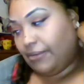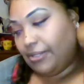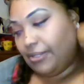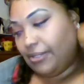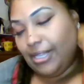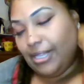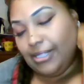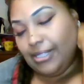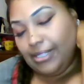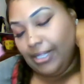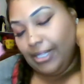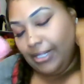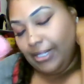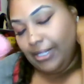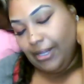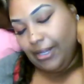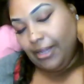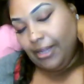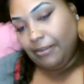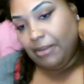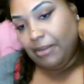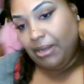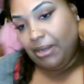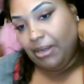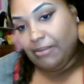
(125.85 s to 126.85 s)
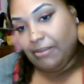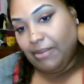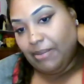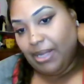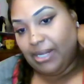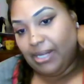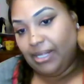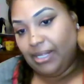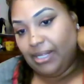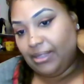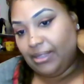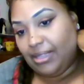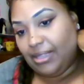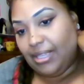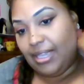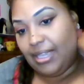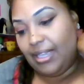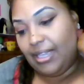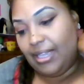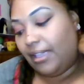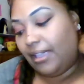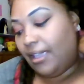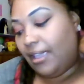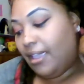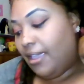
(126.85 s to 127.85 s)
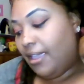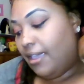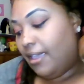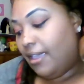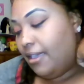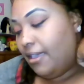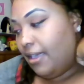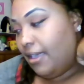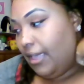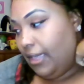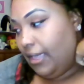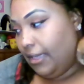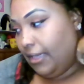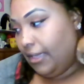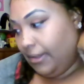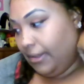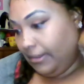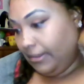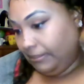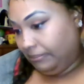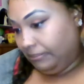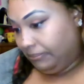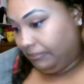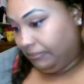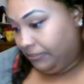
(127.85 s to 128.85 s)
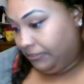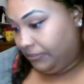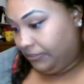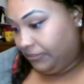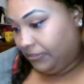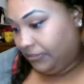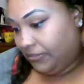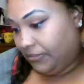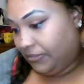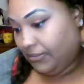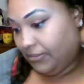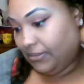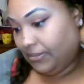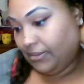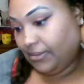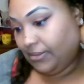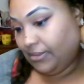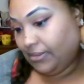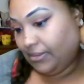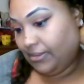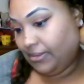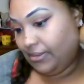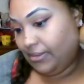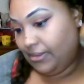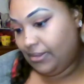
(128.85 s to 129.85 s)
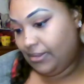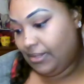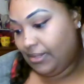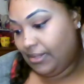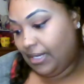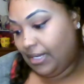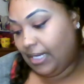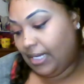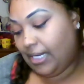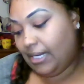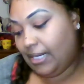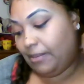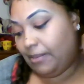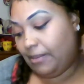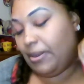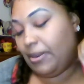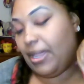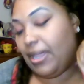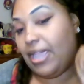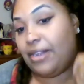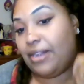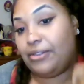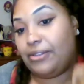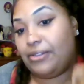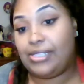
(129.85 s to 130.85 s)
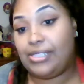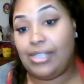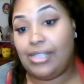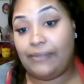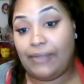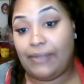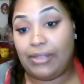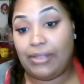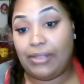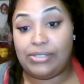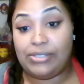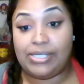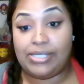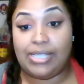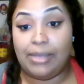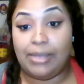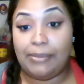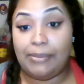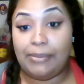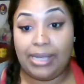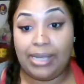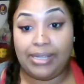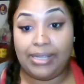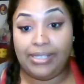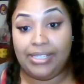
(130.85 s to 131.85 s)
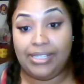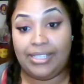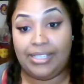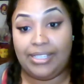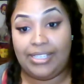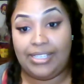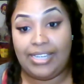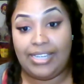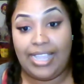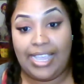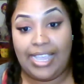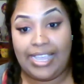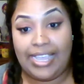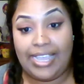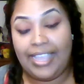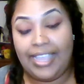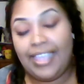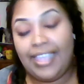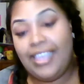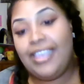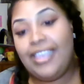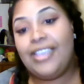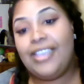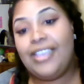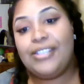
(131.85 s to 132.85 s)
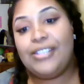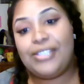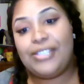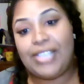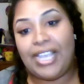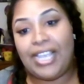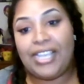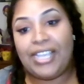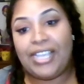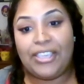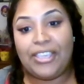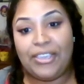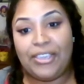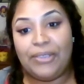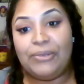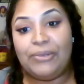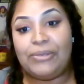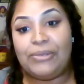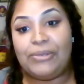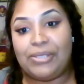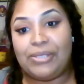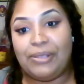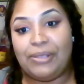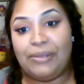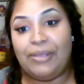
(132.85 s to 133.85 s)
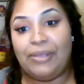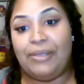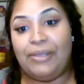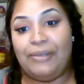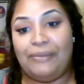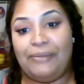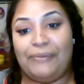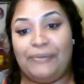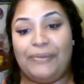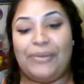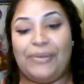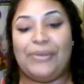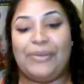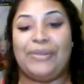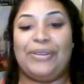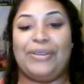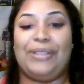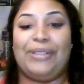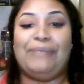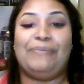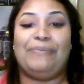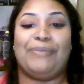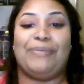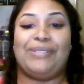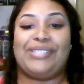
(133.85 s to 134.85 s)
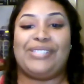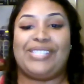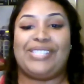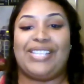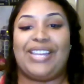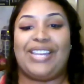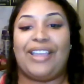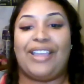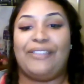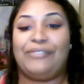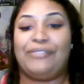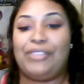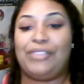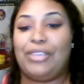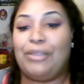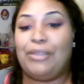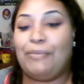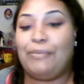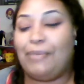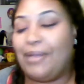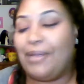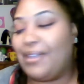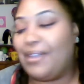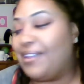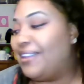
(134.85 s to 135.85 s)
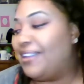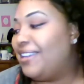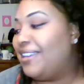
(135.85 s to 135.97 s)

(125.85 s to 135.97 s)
So I was like, nah, I'm not gonna buy anything, um, any planner stuff. I'll just come back another day, so I can use the forty percent off coupon.